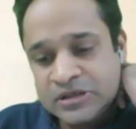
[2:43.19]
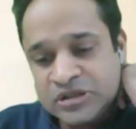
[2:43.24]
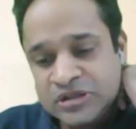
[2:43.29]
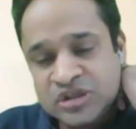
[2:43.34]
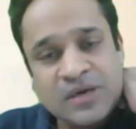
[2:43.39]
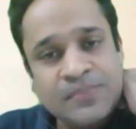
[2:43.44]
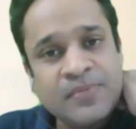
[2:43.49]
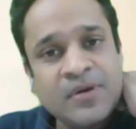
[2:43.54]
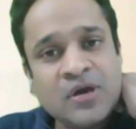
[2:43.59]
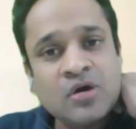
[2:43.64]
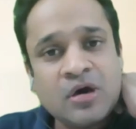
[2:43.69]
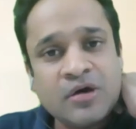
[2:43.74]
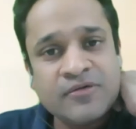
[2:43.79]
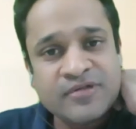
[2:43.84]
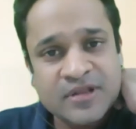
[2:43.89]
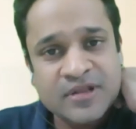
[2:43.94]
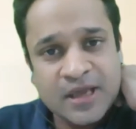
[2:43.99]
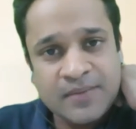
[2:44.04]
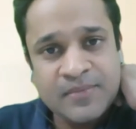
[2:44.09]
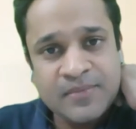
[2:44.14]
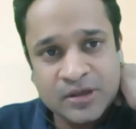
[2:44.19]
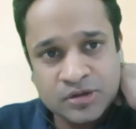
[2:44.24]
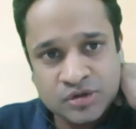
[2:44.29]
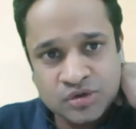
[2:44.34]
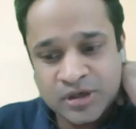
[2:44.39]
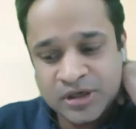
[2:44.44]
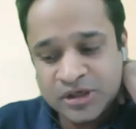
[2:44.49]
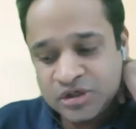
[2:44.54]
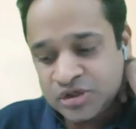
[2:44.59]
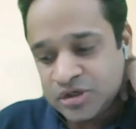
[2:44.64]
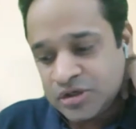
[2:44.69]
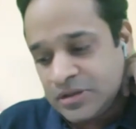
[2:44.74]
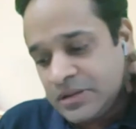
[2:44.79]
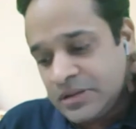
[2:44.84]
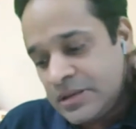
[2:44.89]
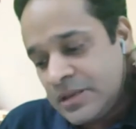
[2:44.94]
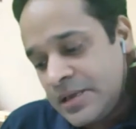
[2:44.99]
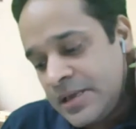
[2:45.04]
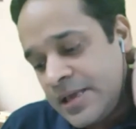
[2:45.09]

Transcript: shaping of STEM education